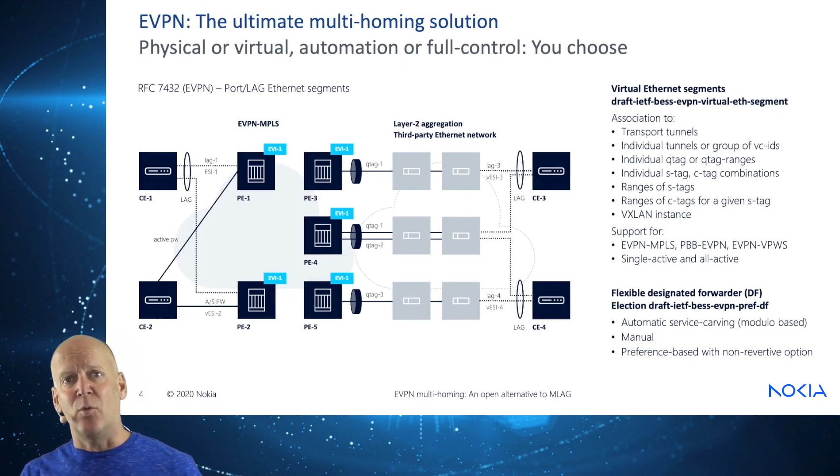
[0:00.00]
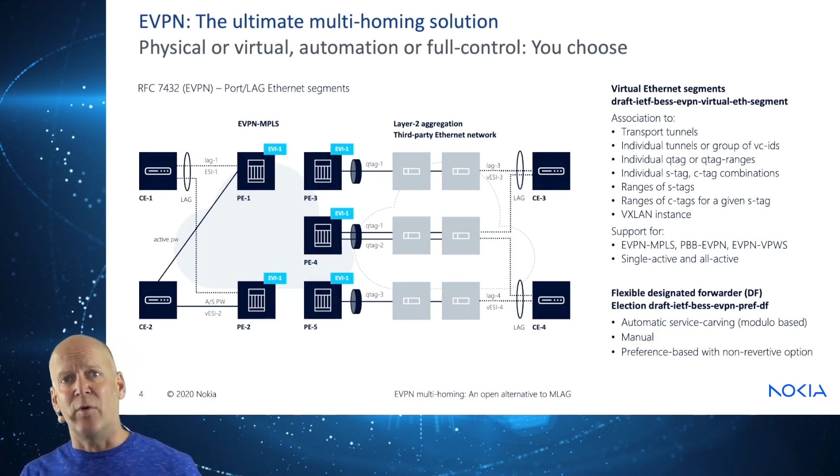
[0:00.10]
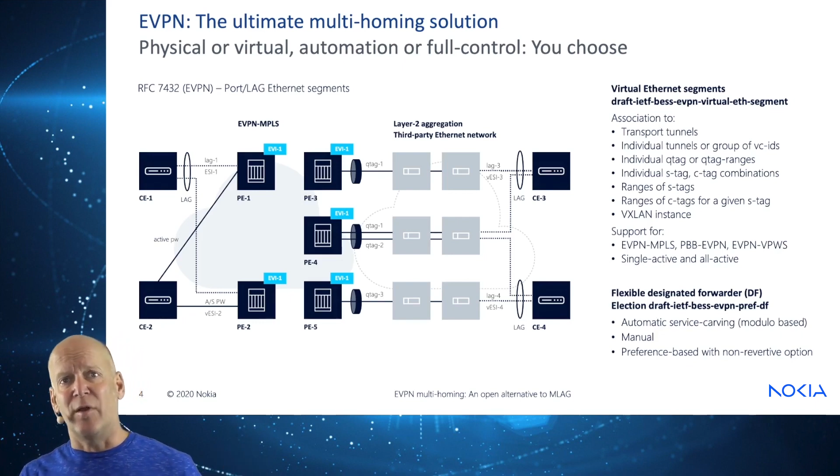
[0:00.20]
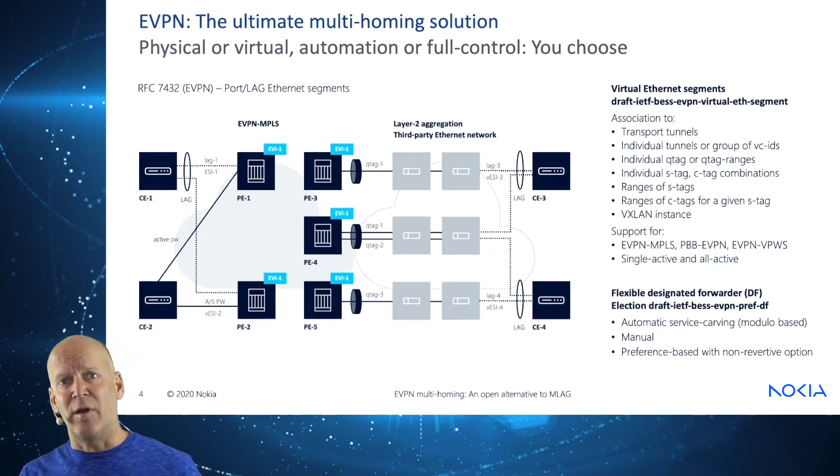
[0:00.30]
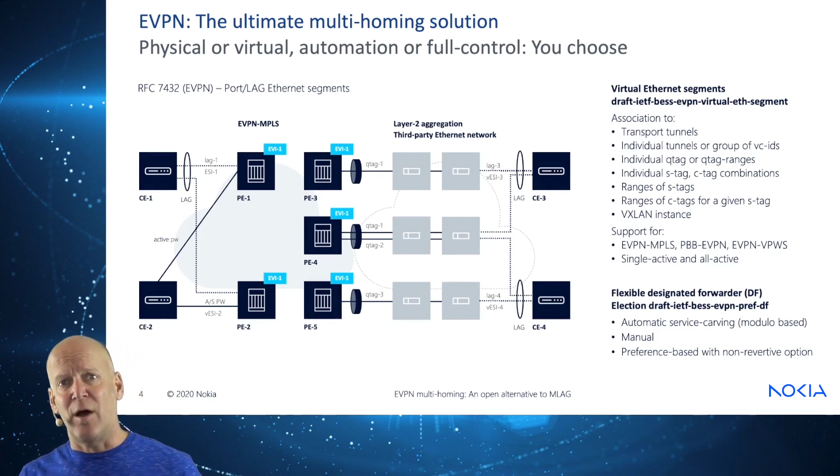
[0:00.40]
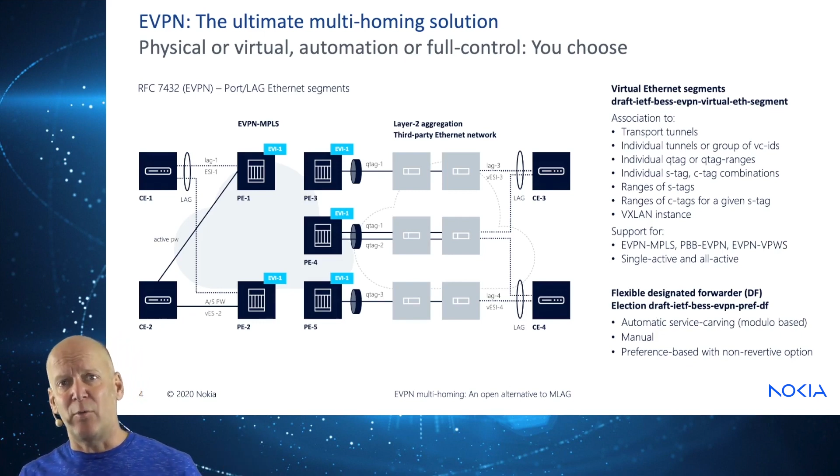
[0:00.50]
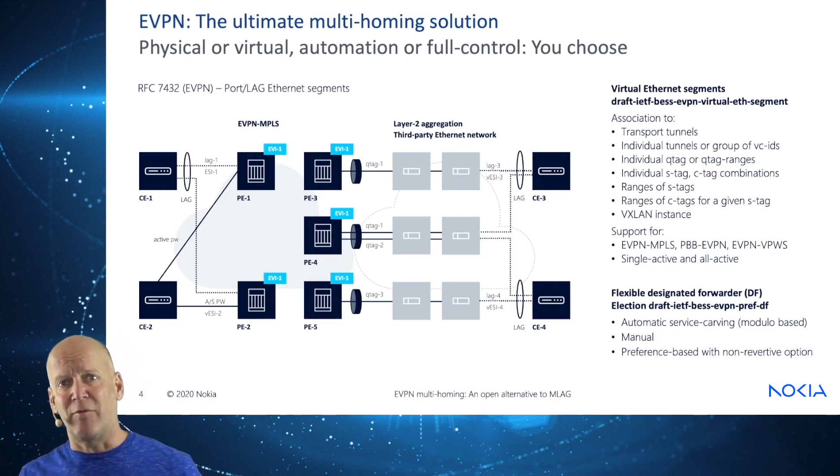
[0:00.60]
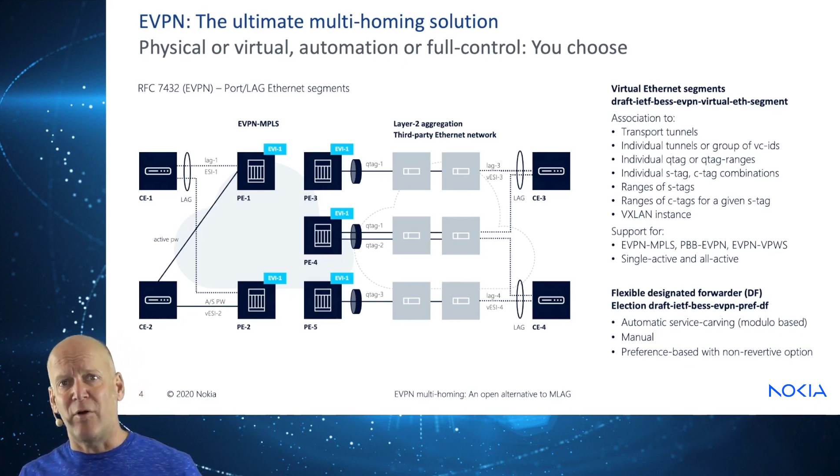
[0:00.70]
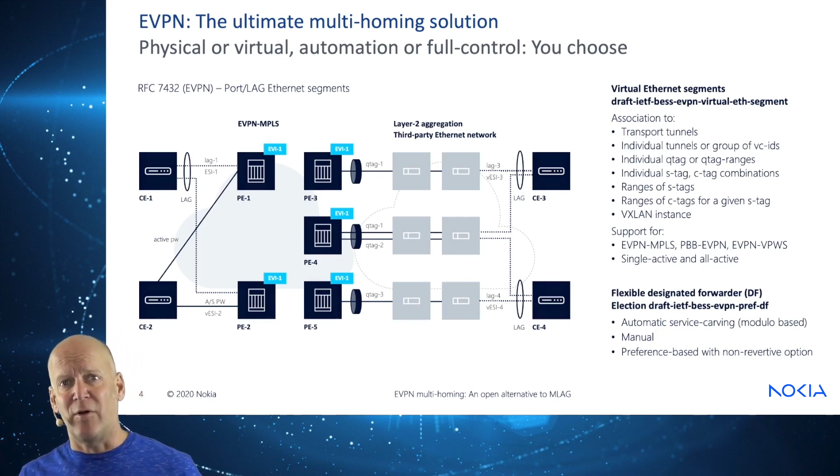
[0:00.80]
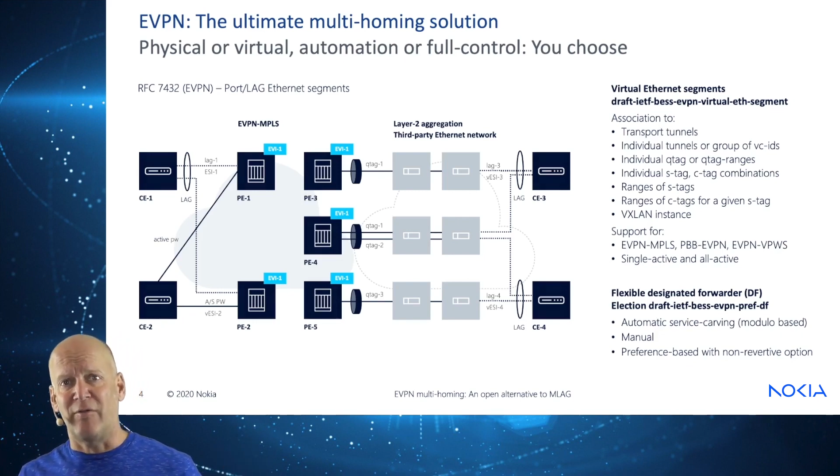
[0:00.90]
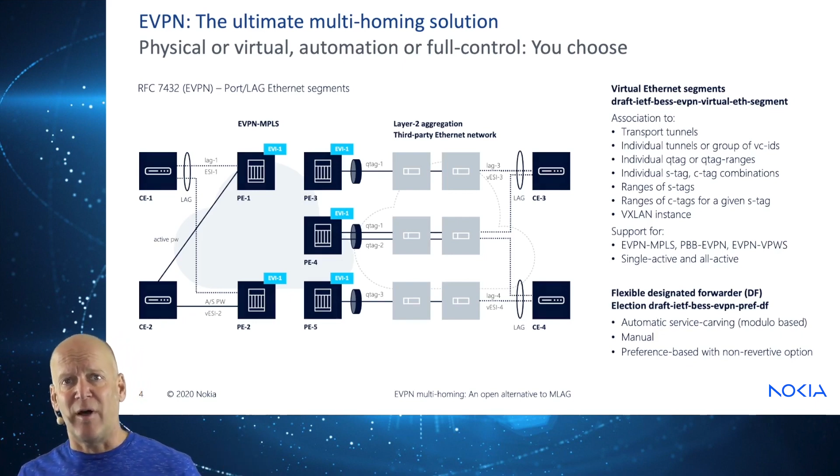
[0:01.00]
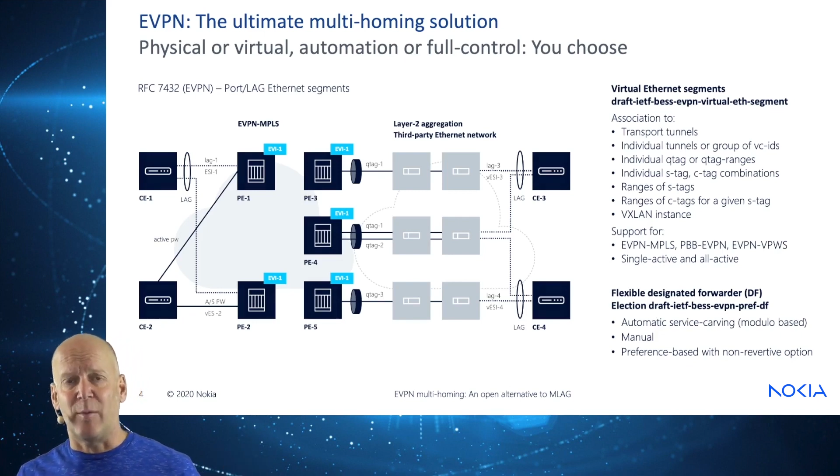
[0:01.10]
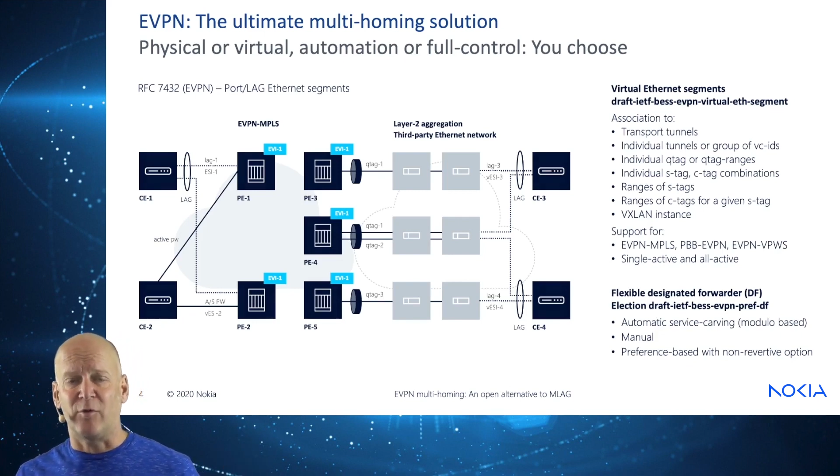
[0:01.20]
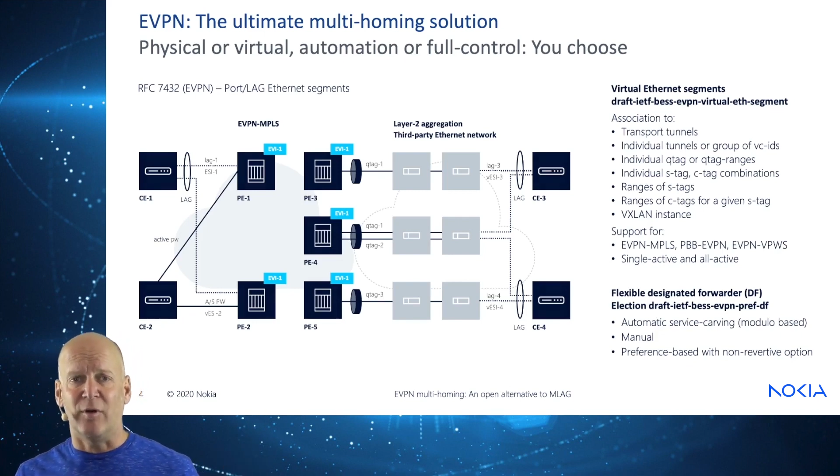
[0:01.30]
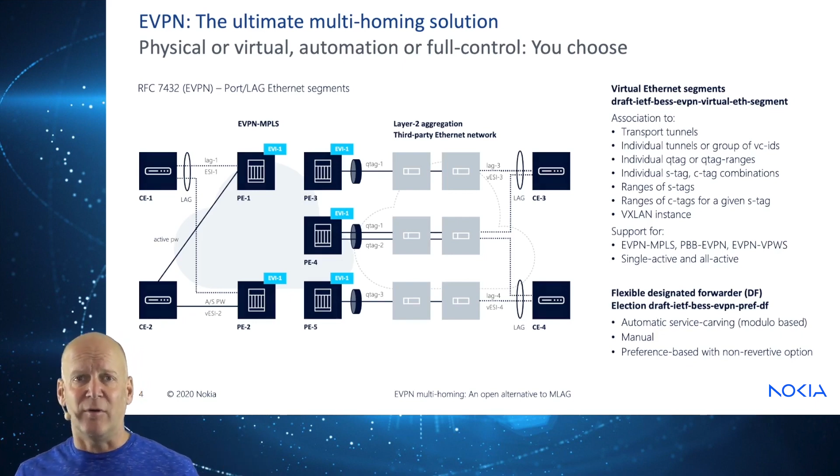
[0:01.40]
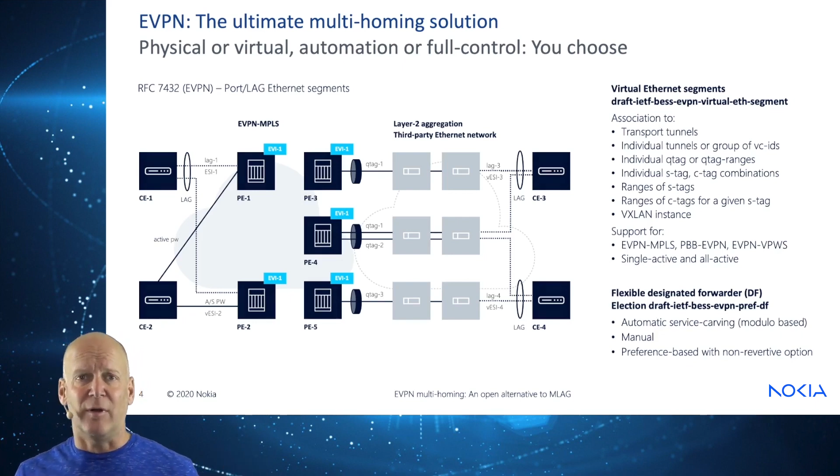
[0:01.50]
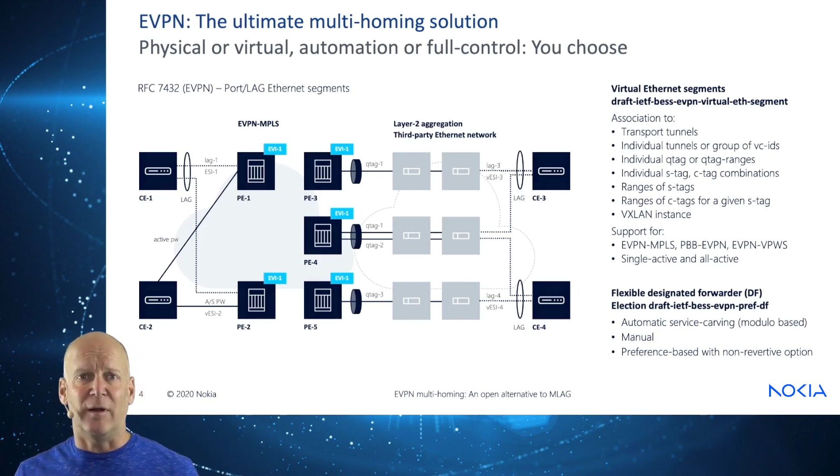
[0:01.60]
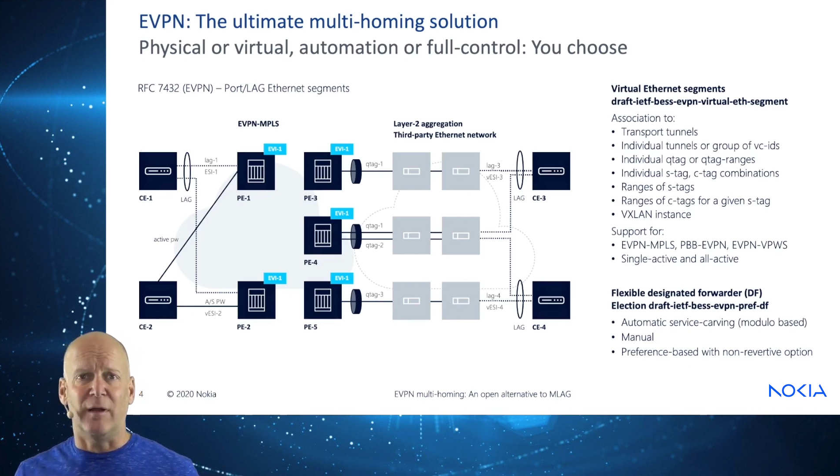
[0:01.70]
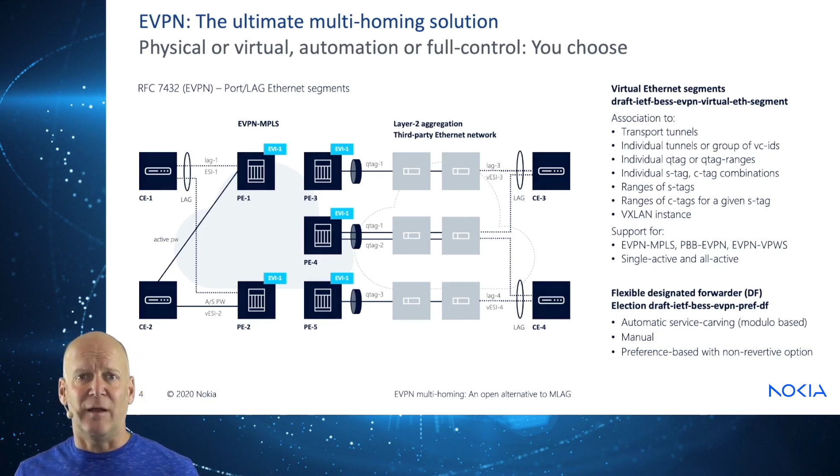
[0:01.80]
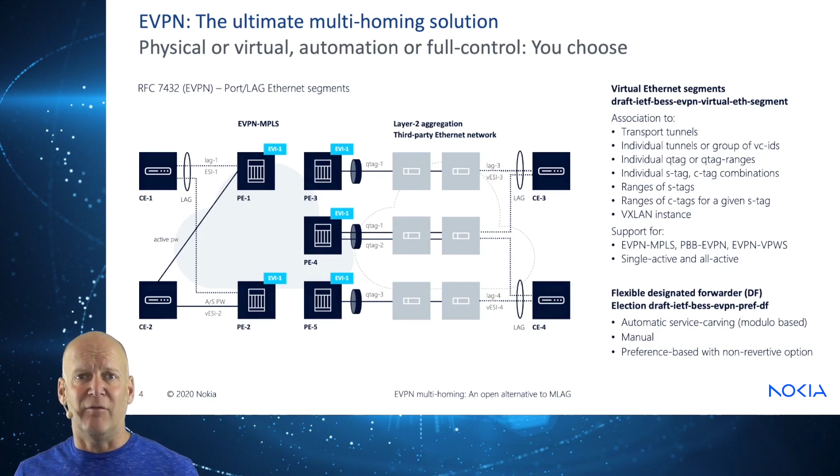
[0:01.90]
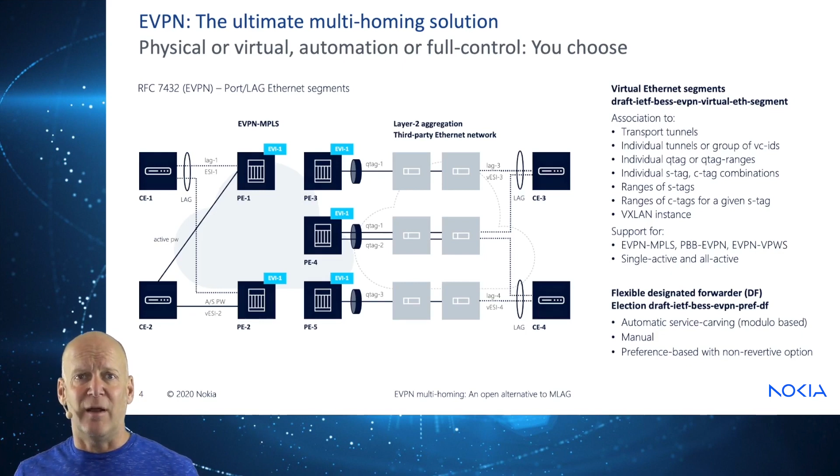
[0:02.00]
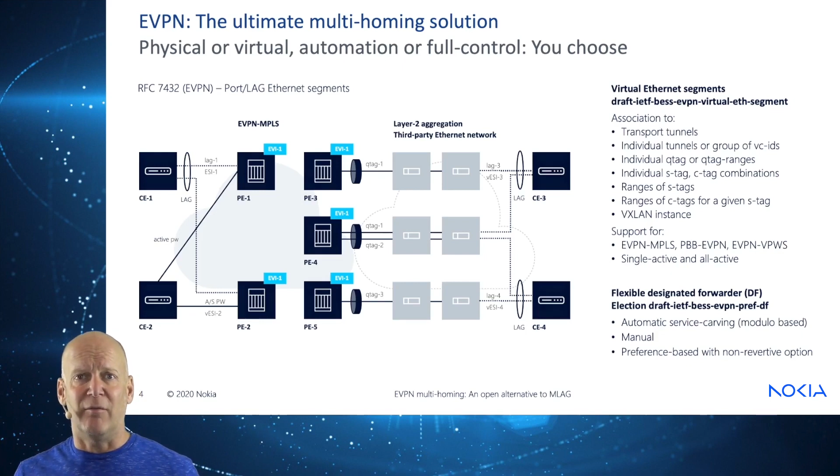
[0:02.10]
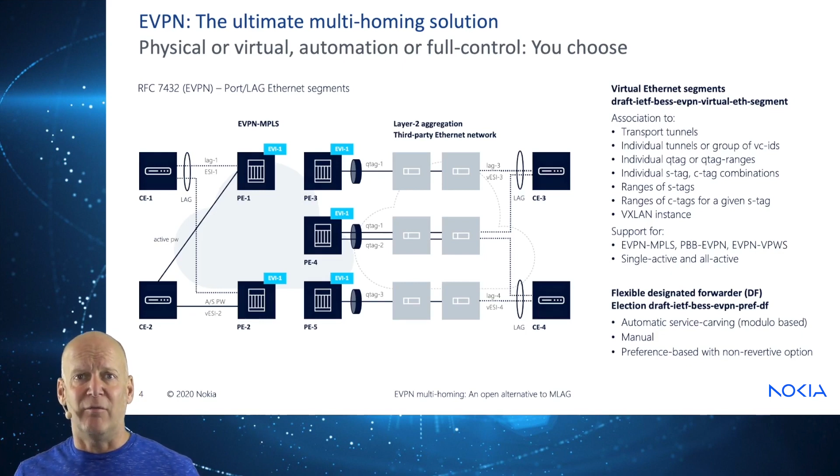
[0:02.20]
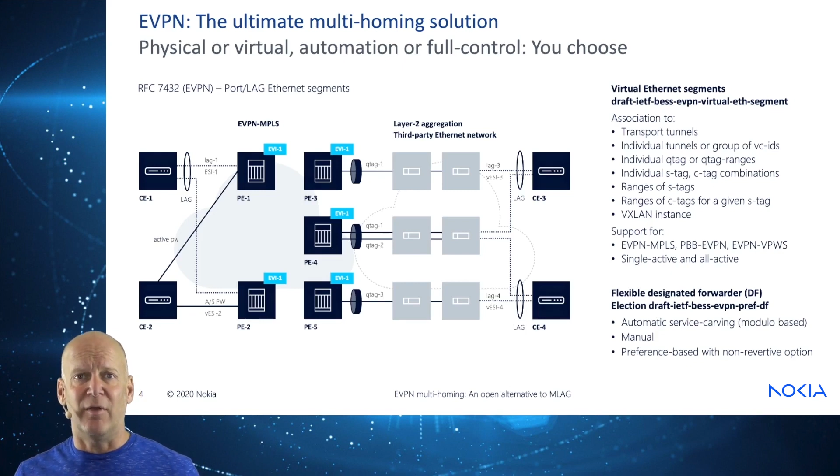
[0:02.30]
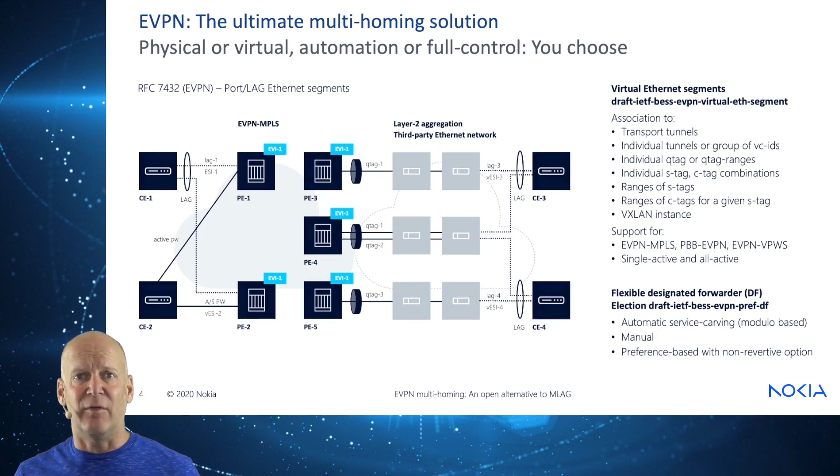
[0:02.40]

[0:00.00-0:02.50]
with a non-revertive option in the event of,